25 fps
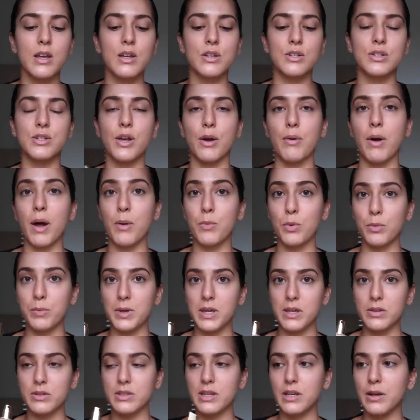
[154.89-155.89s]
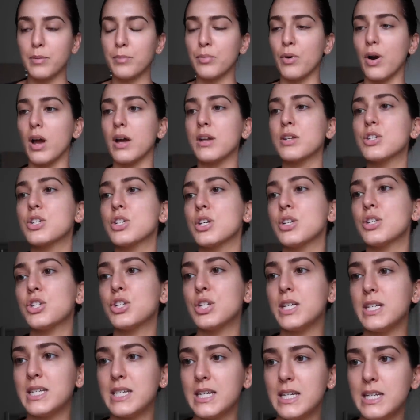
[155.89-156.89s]
So I will be using a brush.
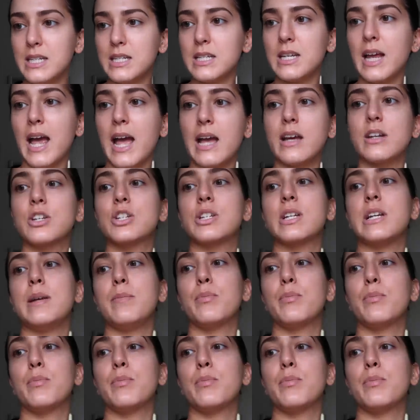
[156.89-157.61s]
She did actually